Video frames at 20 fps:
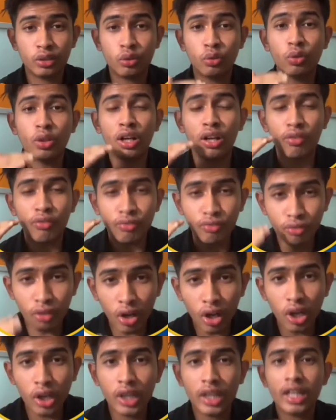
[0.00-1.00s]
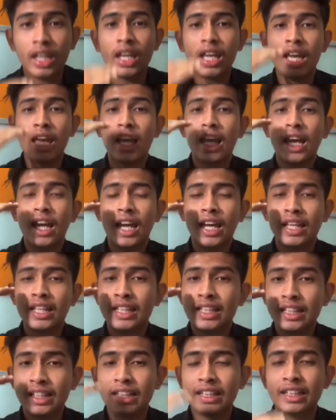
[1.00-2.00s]
to avoid
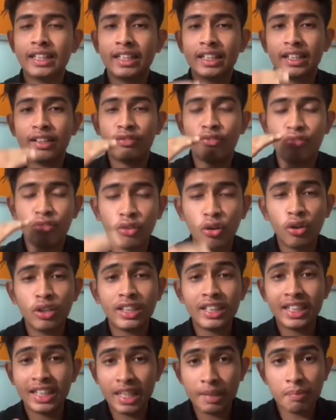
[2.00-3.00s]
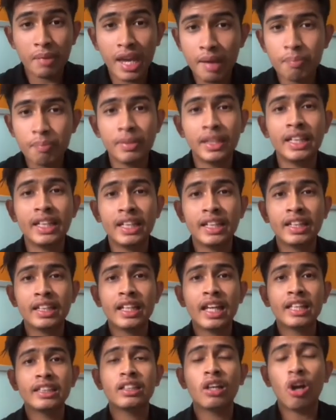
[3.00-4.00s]
the flood keep happening.
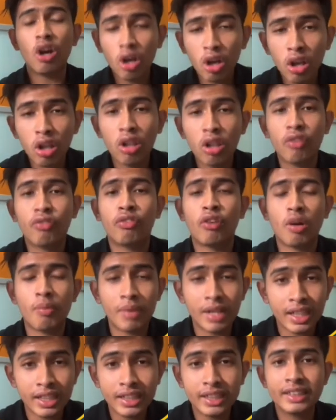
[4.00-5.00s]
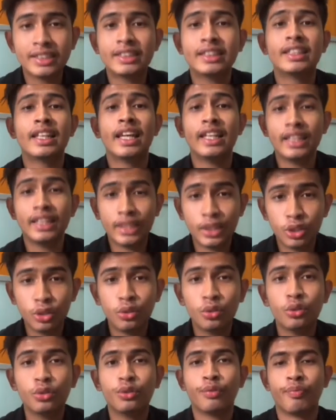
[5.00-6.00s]
That's all from us. Thank
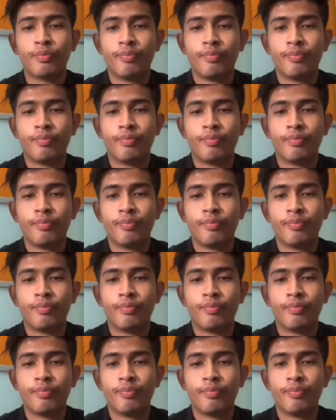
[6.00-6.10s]
you.